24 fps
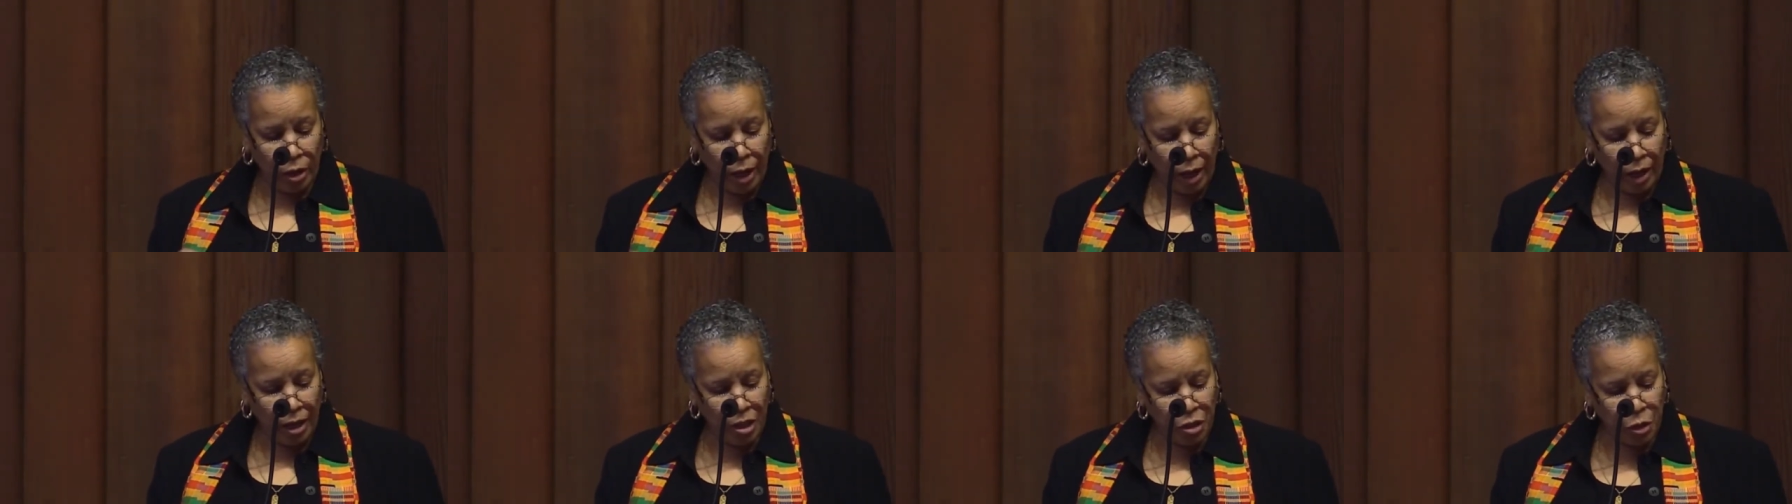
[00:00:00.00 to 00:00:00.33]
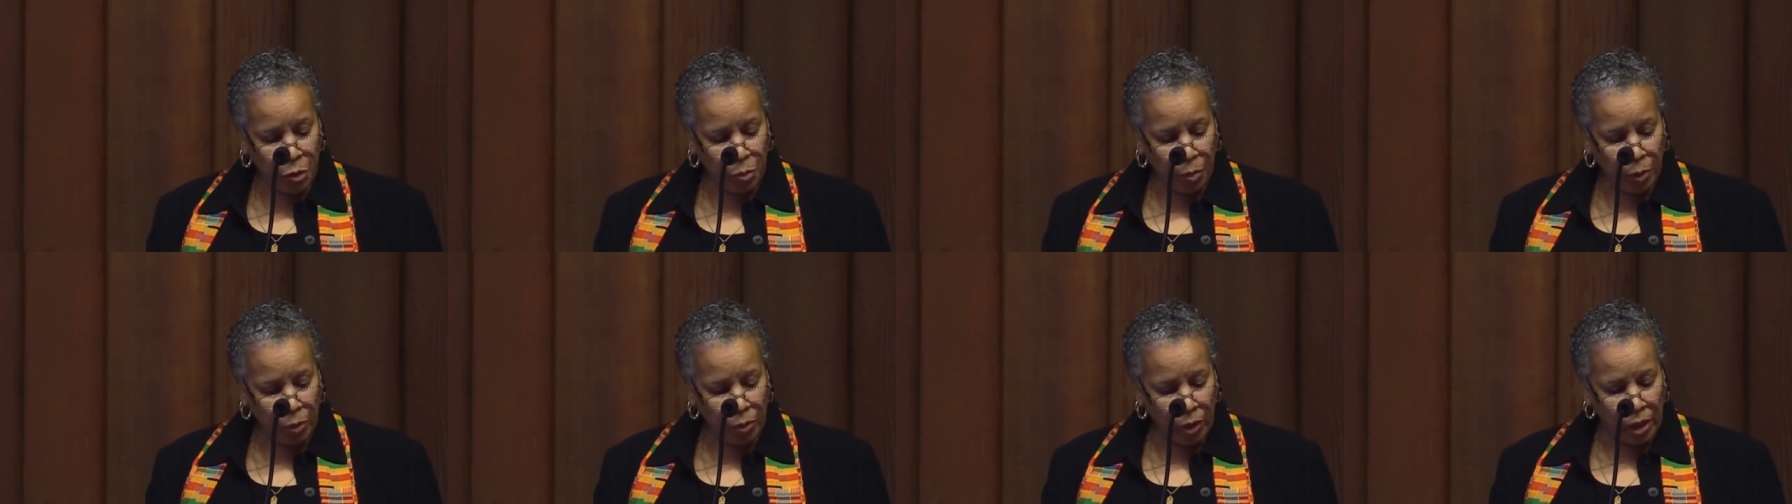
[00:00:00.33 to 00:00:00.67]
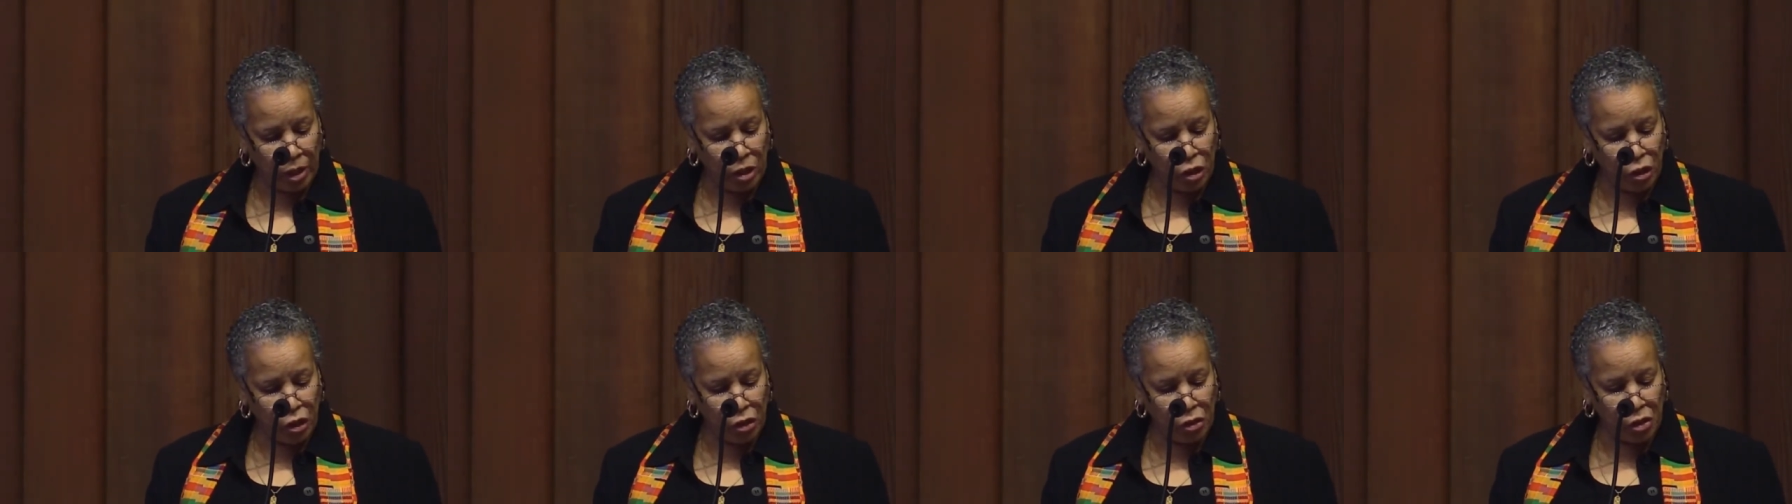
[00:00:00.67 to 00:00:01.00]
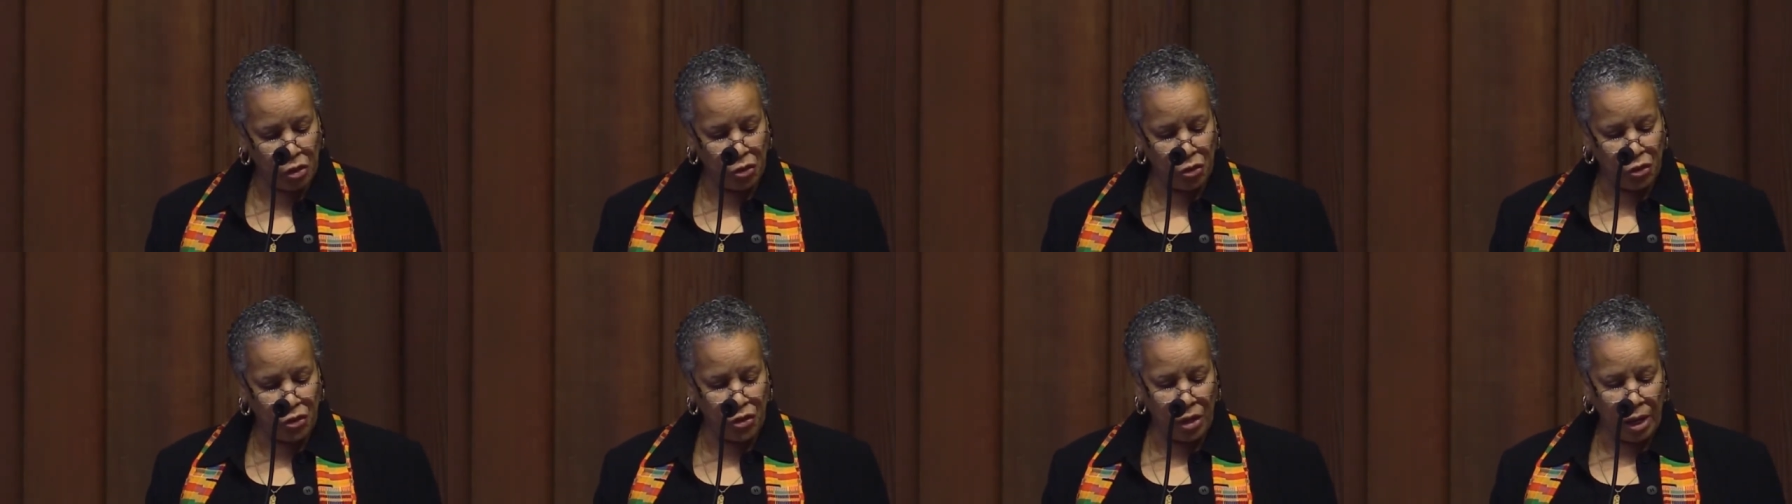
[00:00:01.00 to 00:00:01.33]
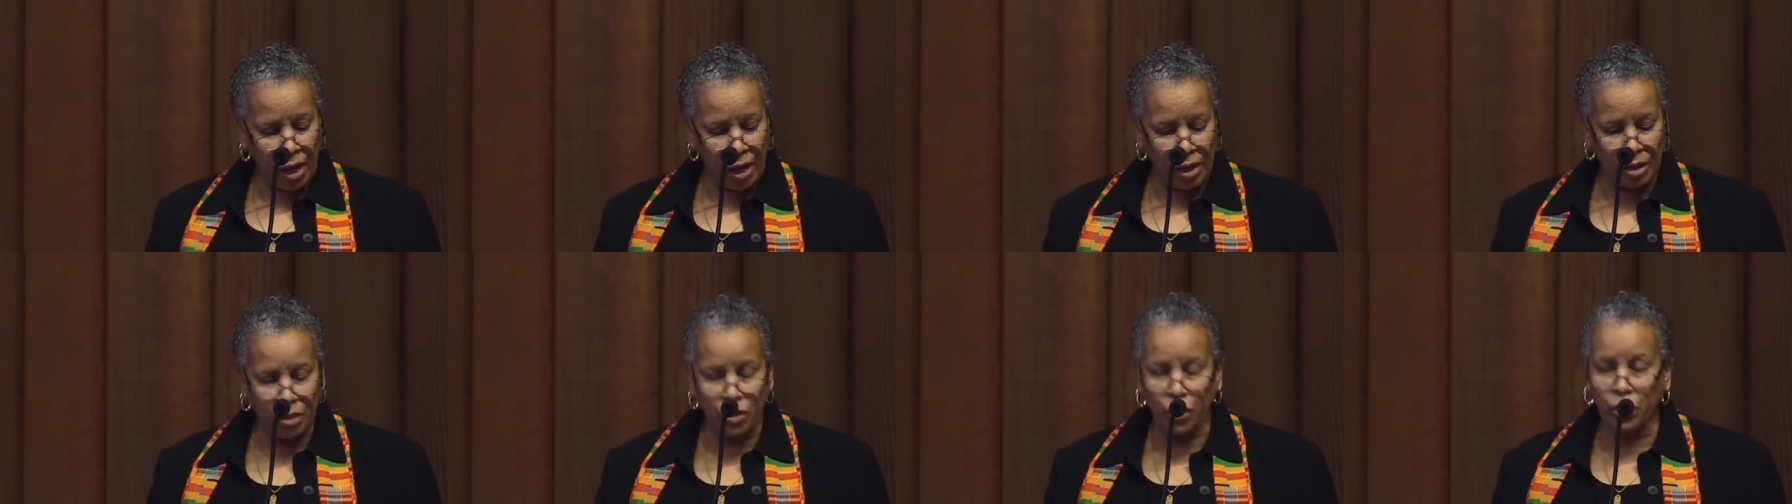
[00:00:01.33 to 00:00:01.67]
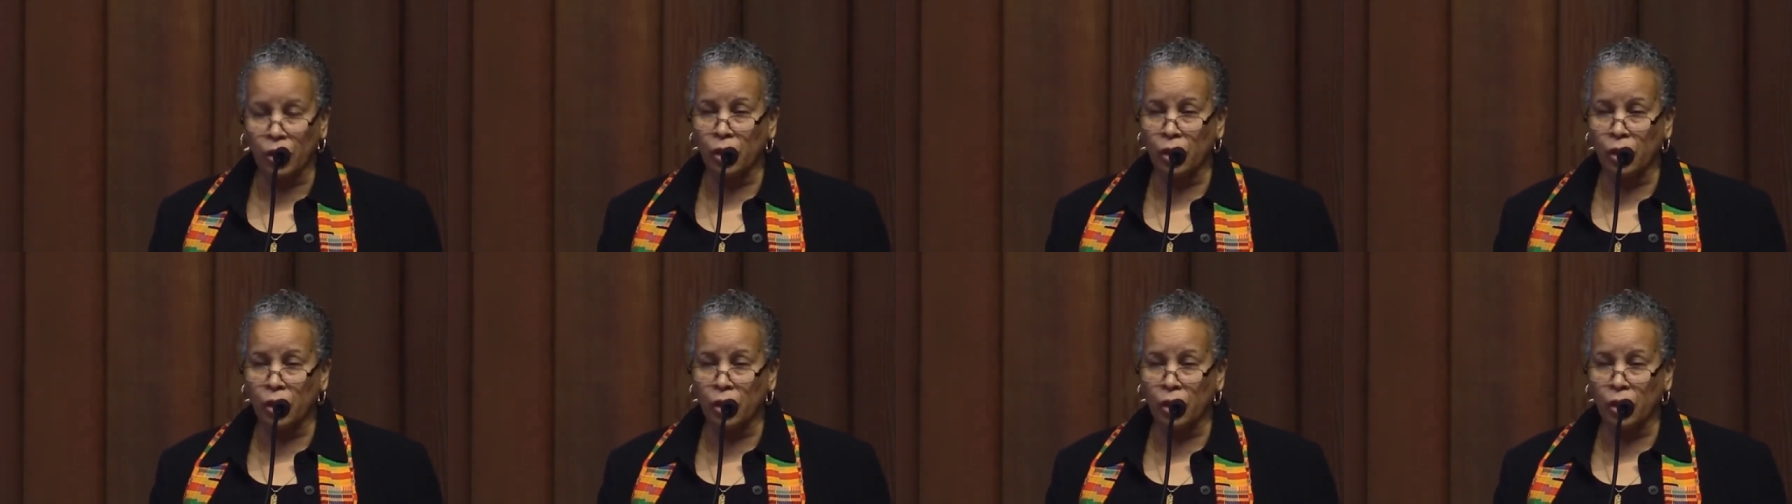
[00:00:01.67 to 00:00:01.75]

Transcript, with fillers: aspirations and